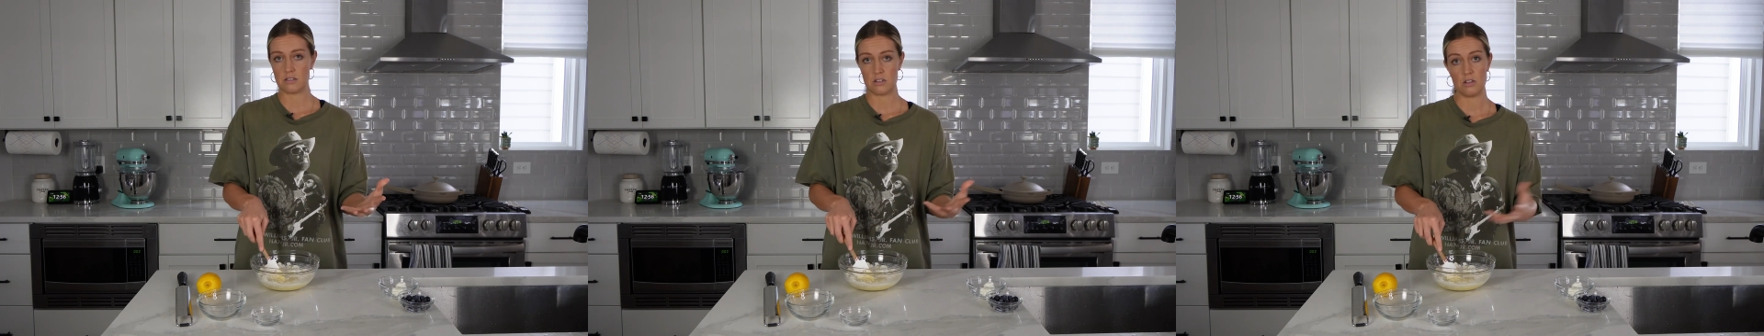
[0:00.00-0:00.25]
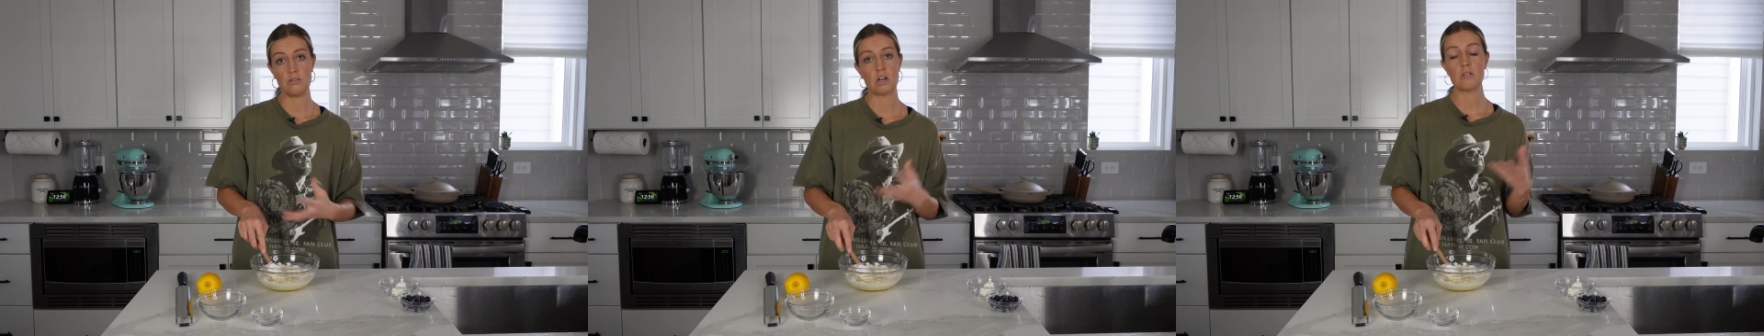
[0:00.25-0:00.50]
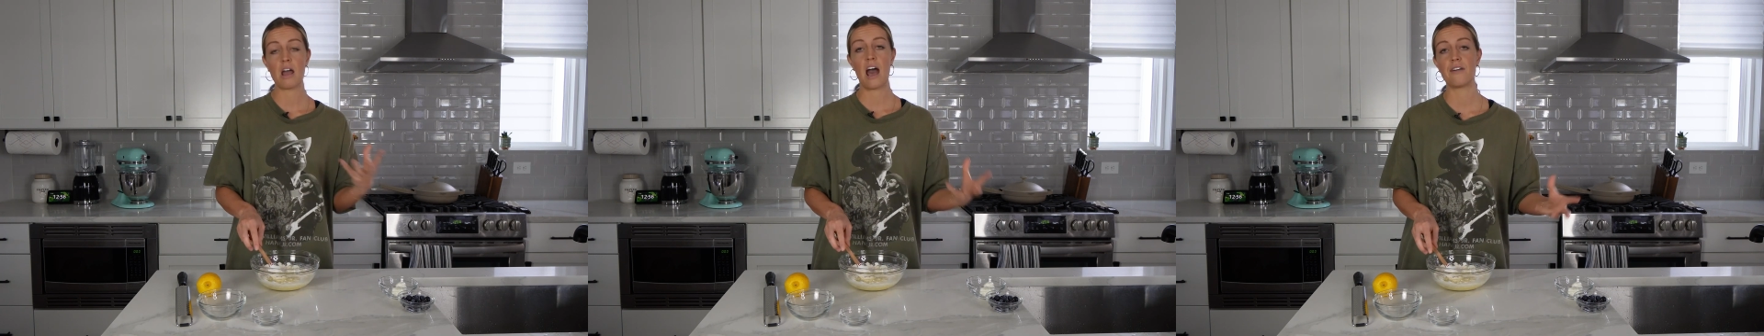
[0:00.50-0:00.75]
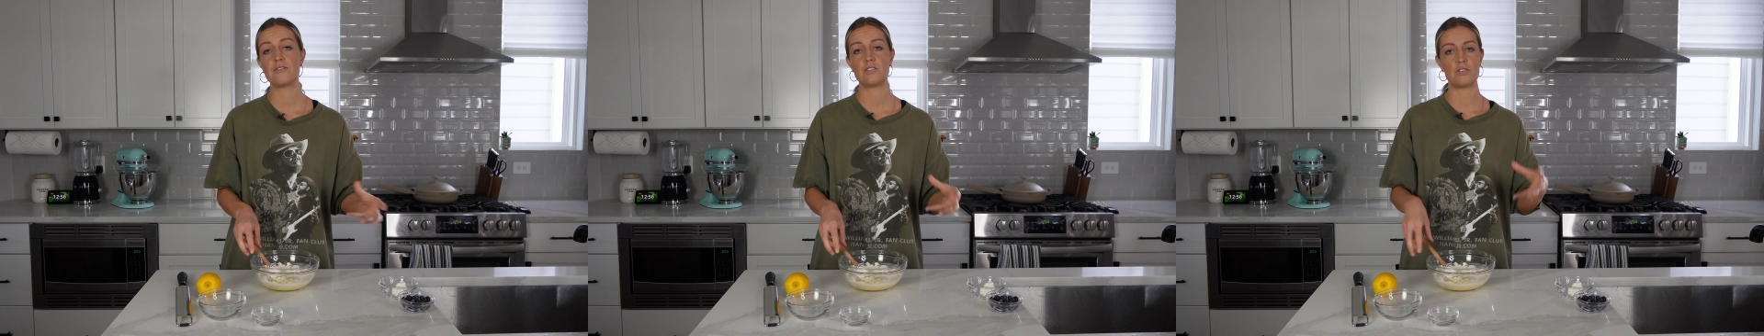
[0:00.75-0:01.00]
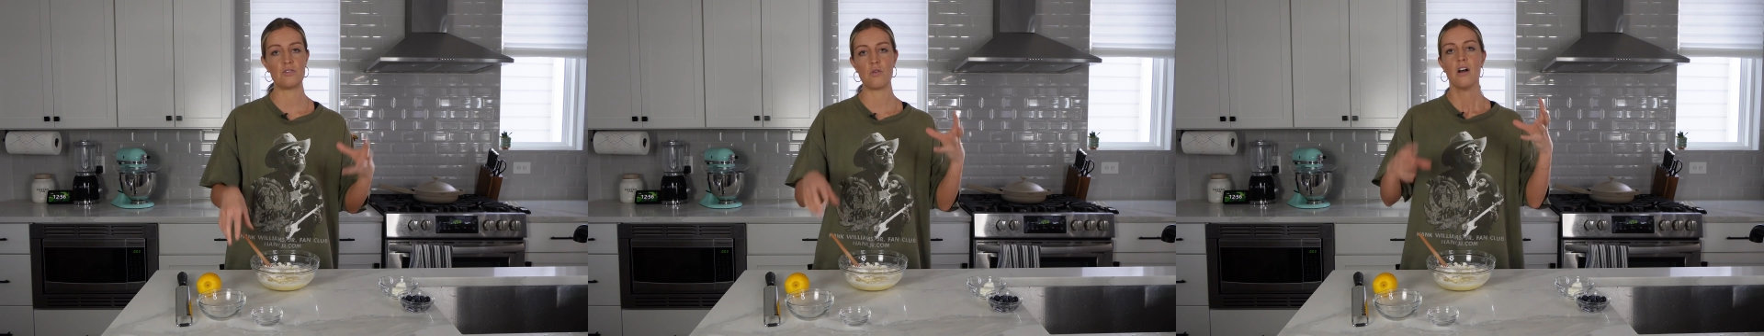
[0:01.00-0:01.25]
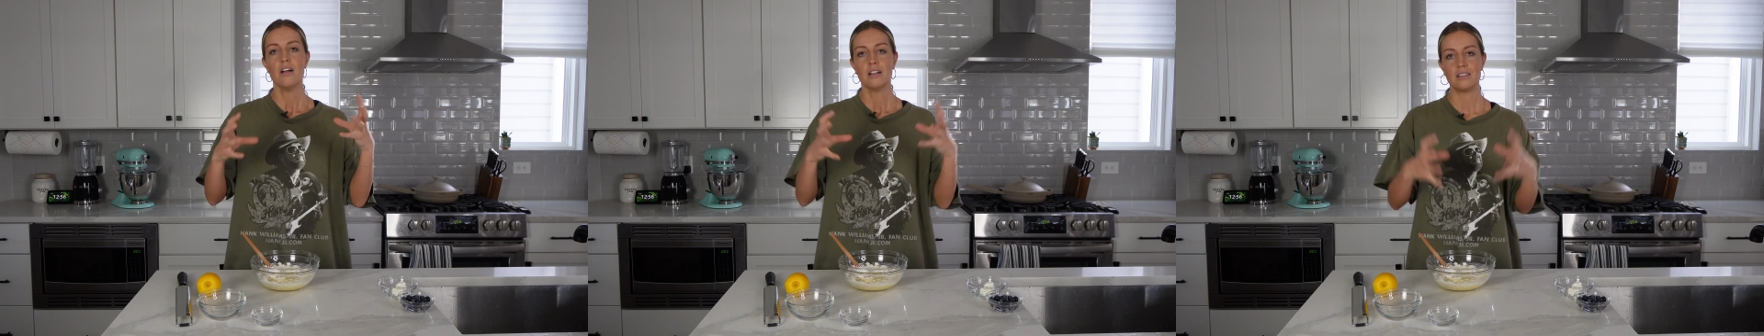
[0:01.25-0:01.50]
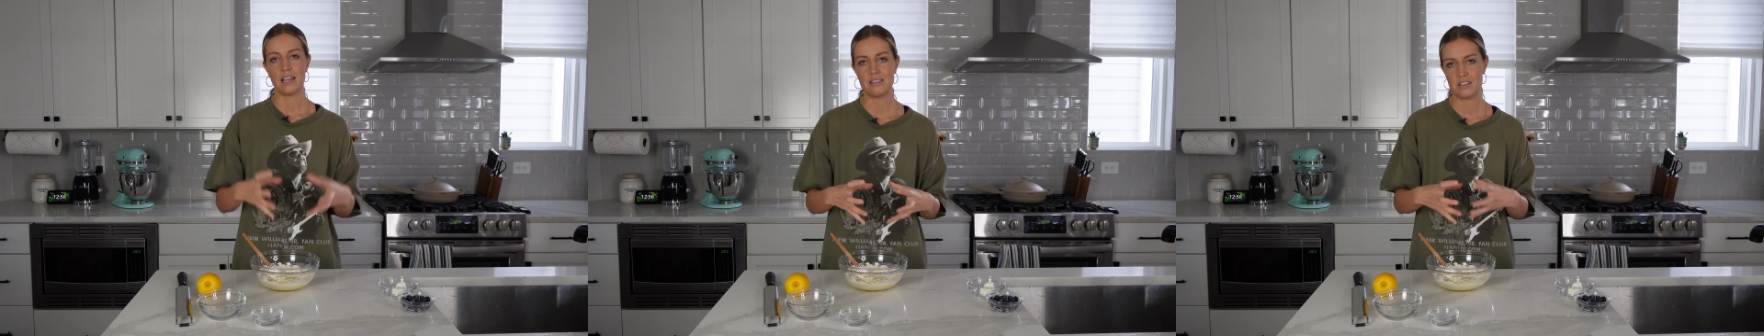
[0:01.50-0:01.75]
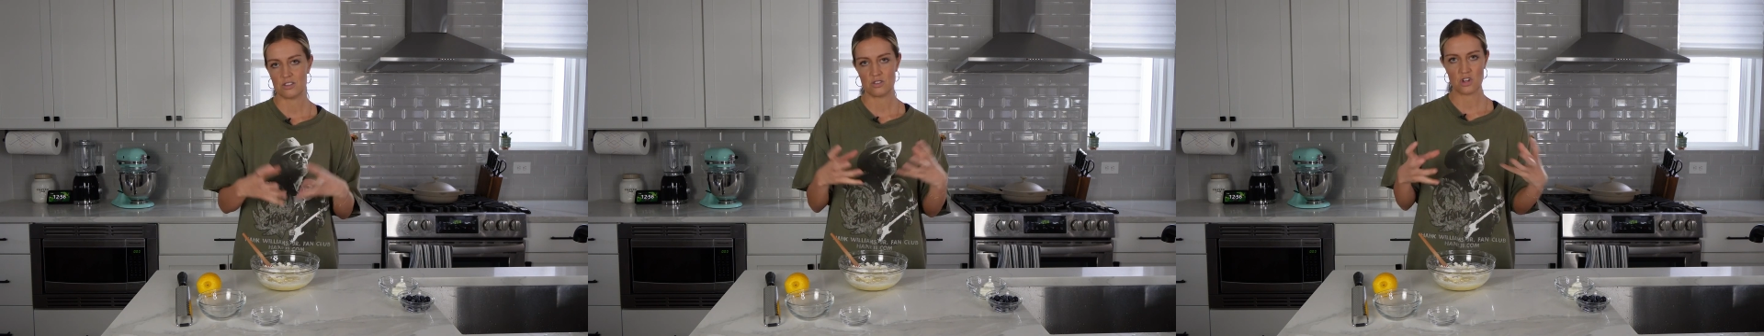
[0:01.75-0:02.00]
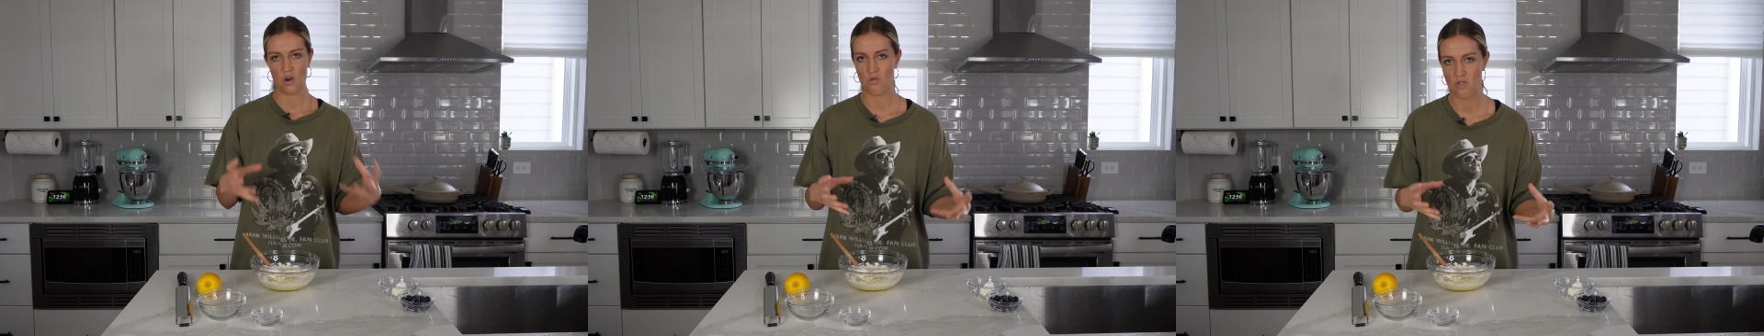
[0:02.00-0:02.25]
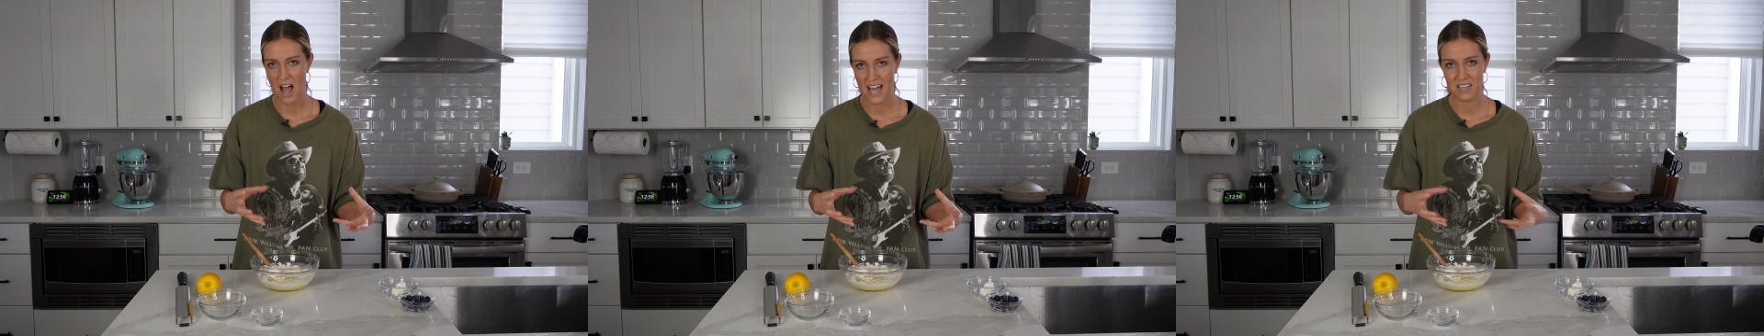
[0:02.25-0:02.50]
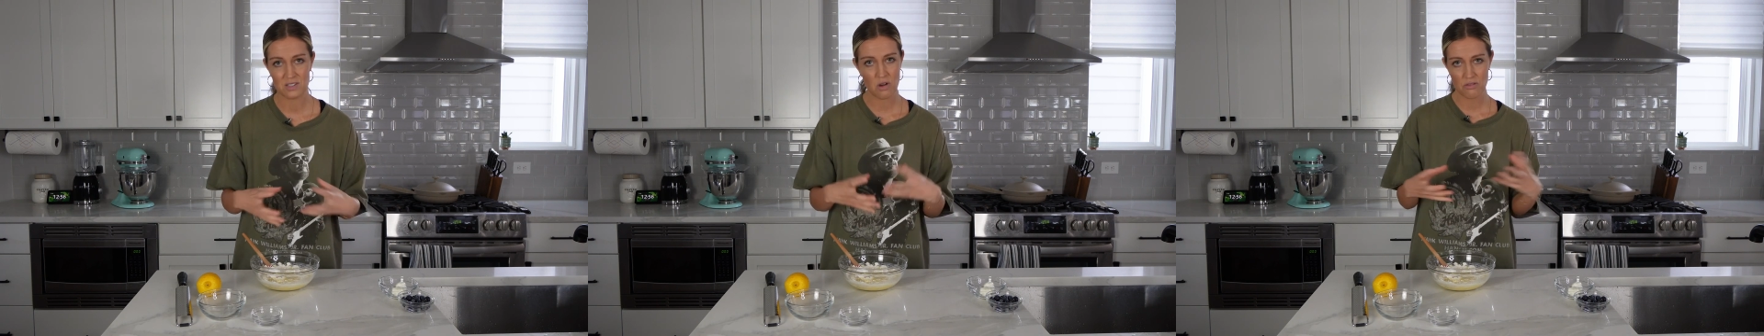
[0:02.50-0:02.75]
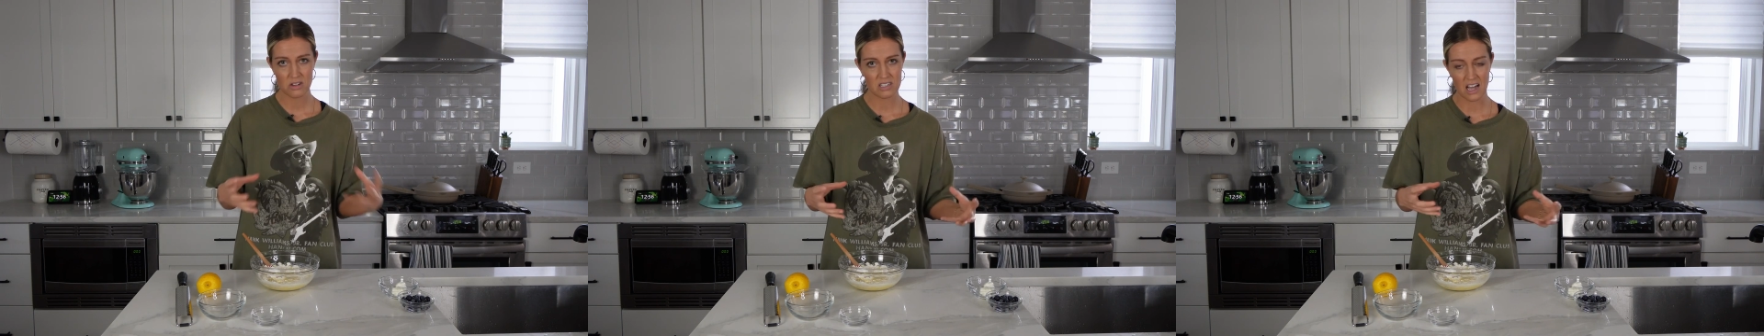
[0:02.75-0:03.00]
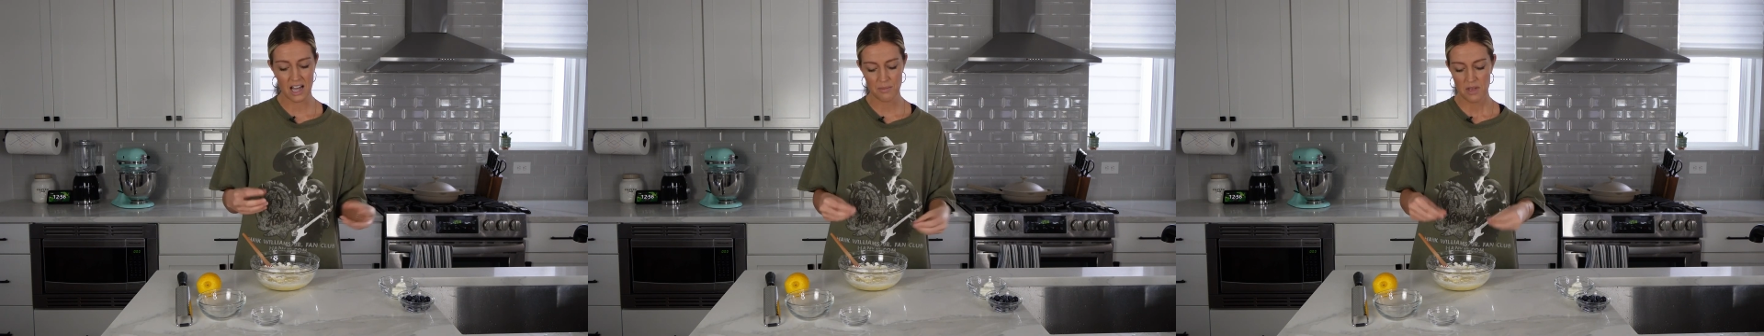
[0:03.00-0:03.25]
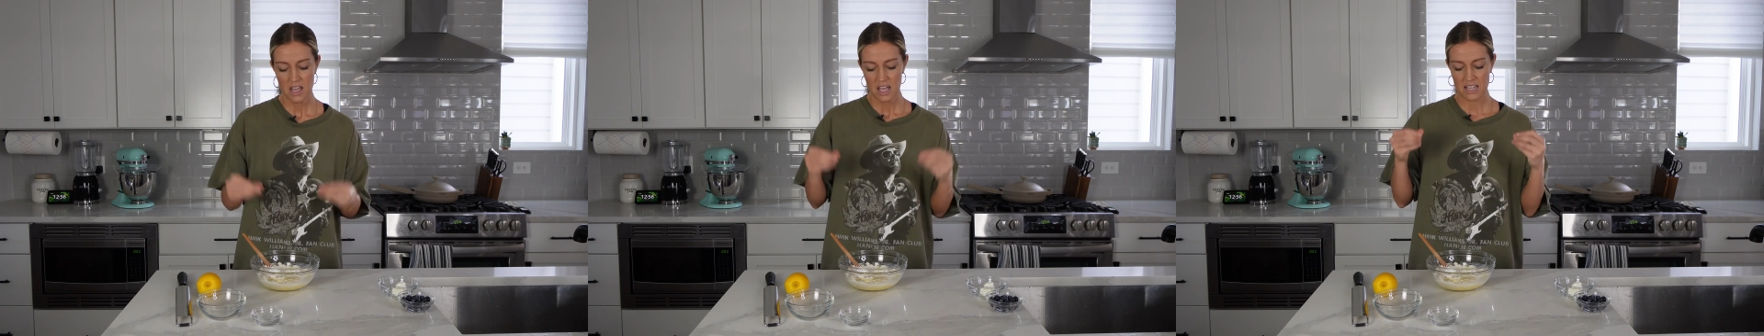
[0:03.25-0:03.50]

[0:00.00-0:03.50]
So you don't have to let this dough rise over time.